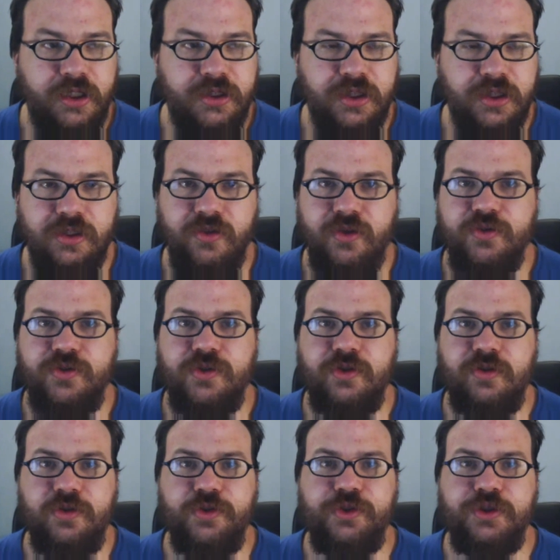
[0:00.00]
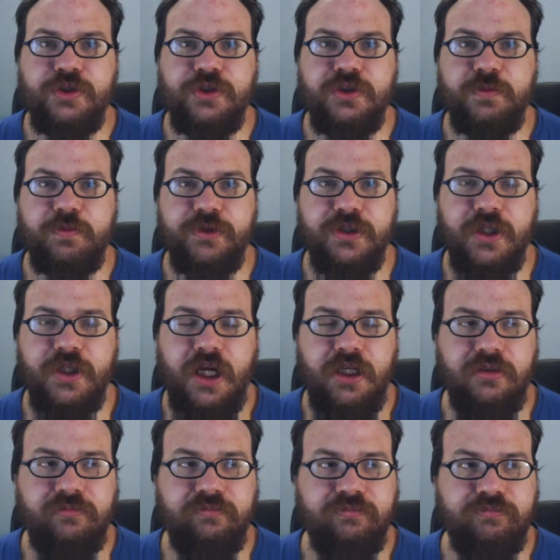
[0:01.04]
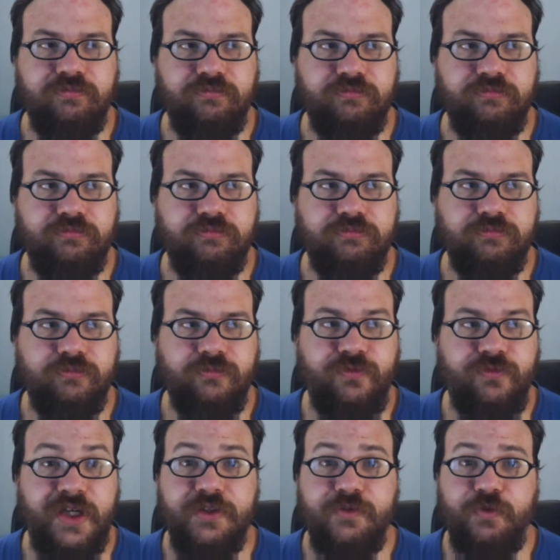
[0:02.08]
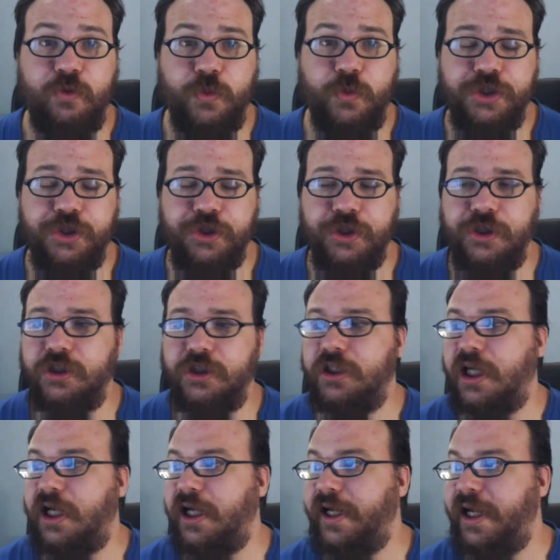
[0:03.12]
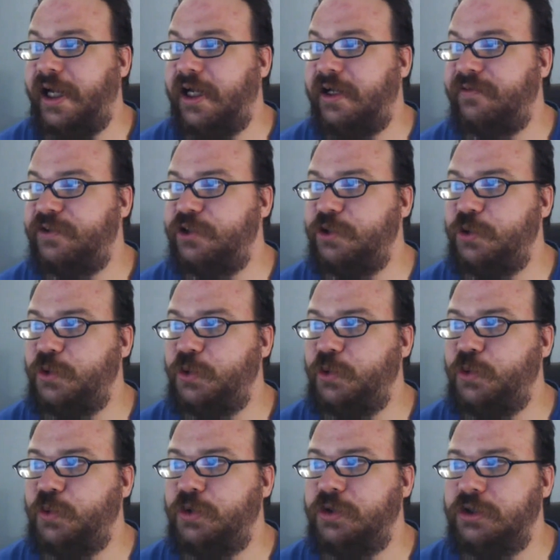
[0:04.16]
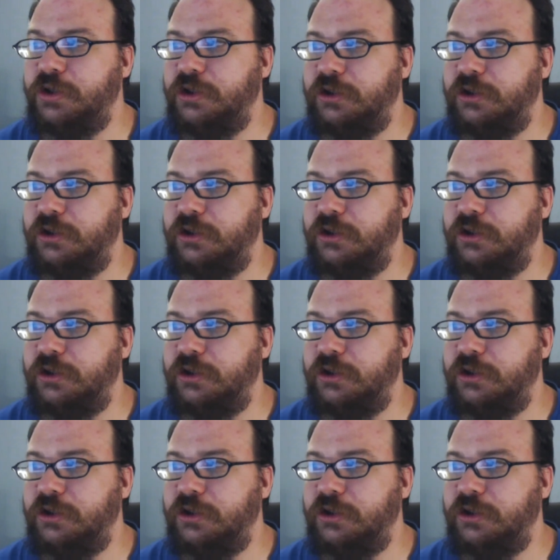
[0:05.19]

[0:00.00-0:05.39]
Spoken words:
until those solutions find fruition, I have to